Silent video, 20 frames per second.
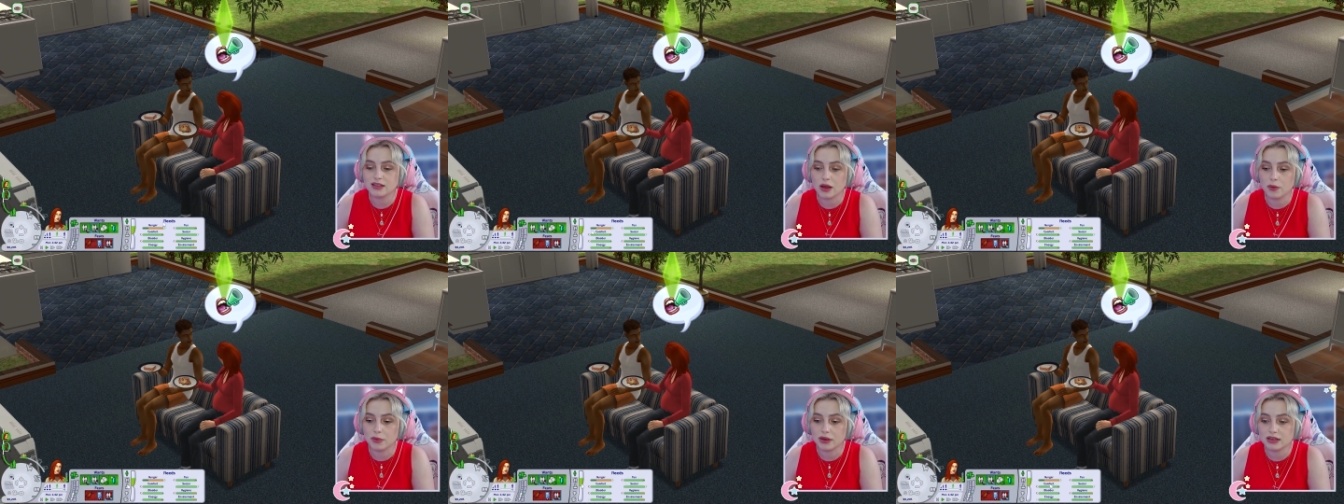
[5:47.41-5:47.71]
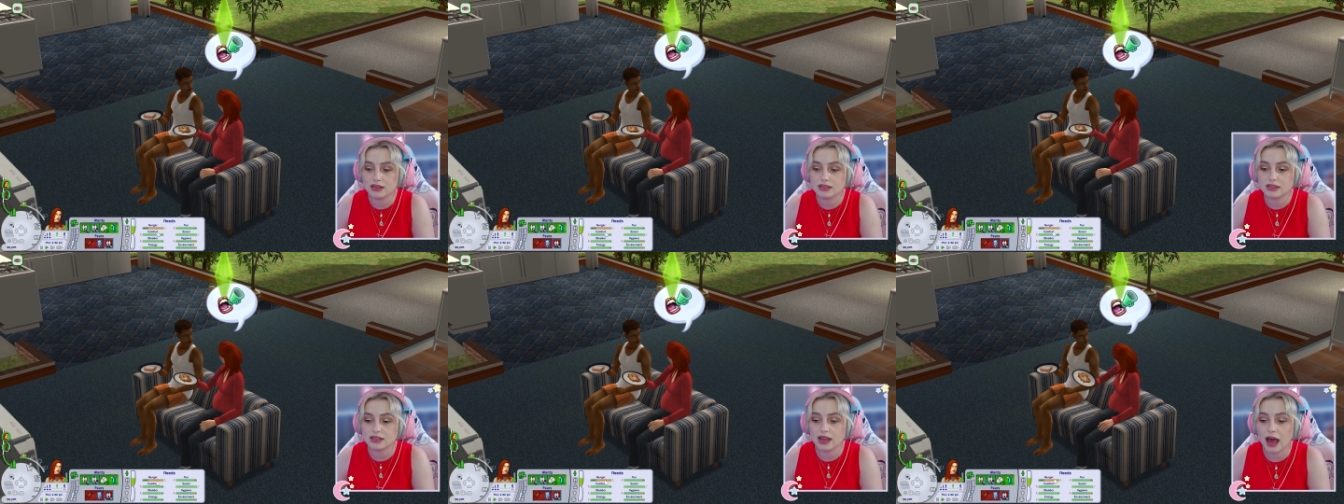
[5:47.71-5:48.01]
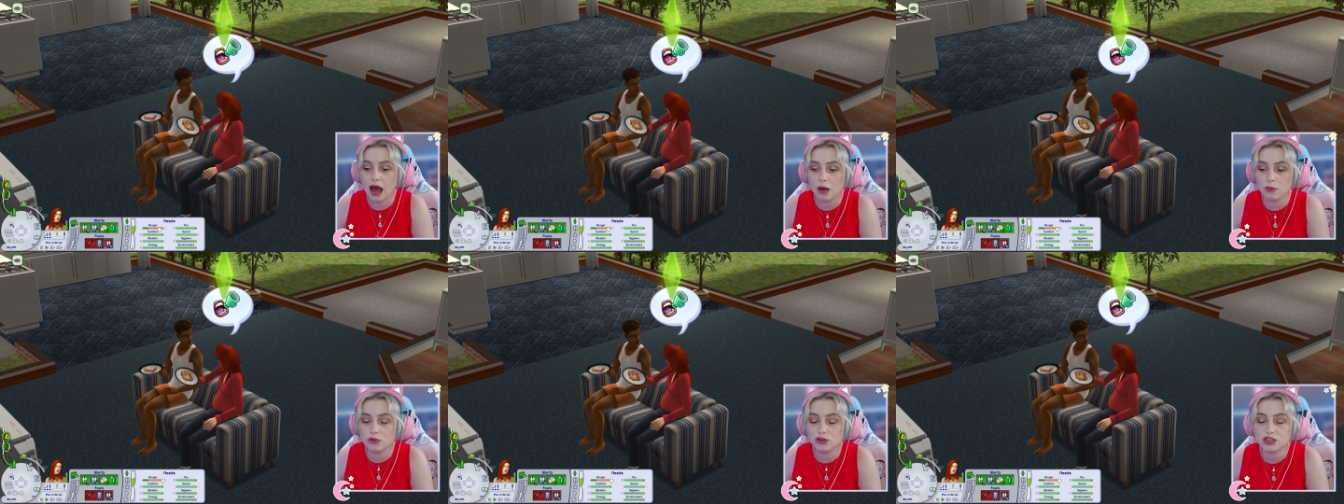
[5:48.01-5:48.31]
and we can see
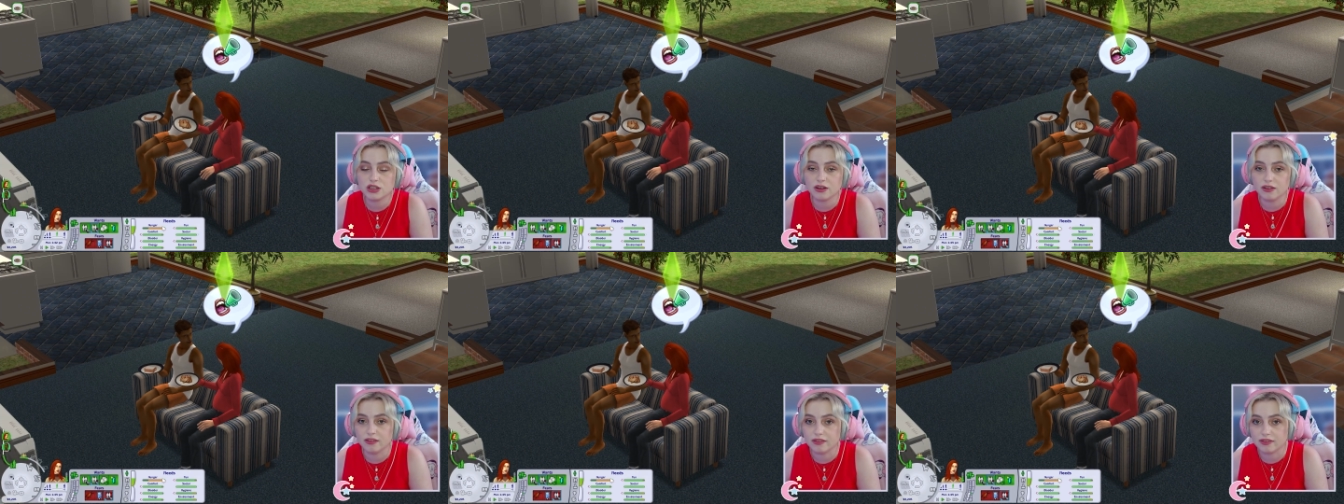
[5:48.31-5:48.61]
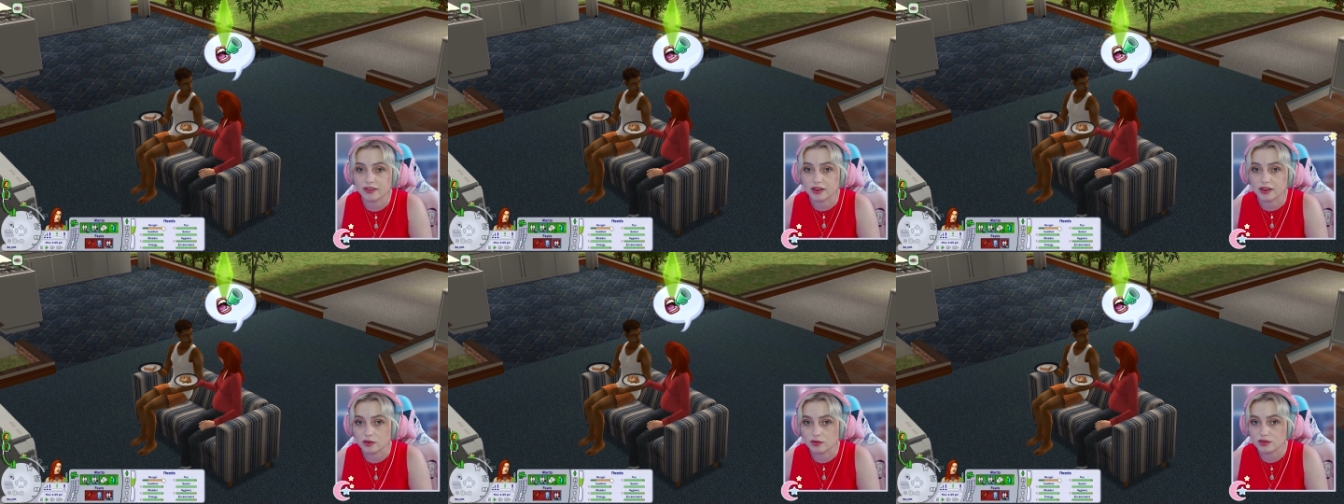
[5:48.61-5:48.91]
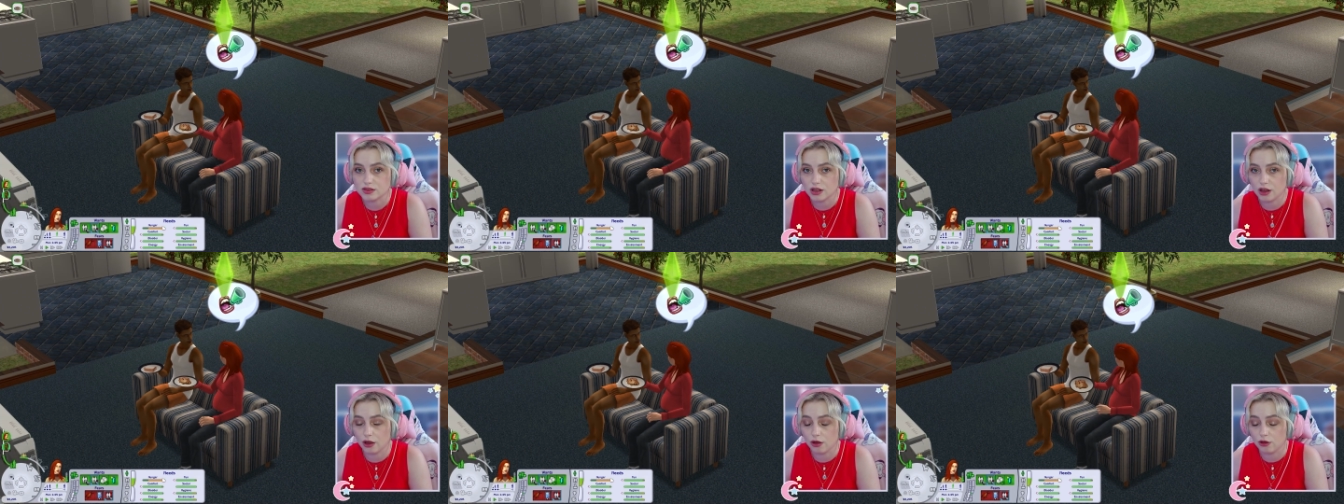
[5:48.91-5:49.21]
how much it
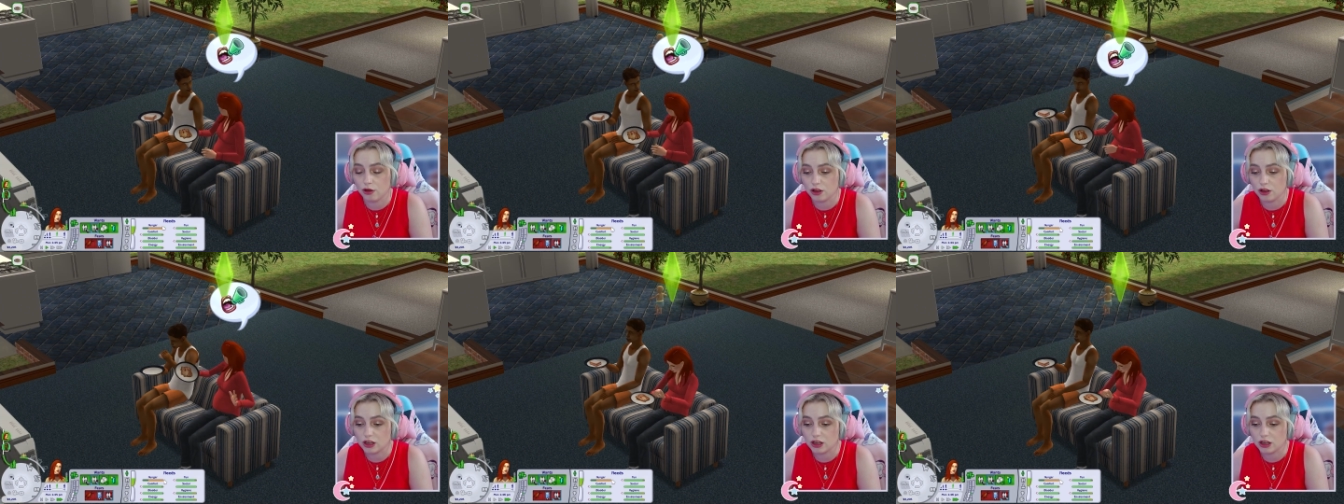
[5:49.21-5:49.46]
fills her hunger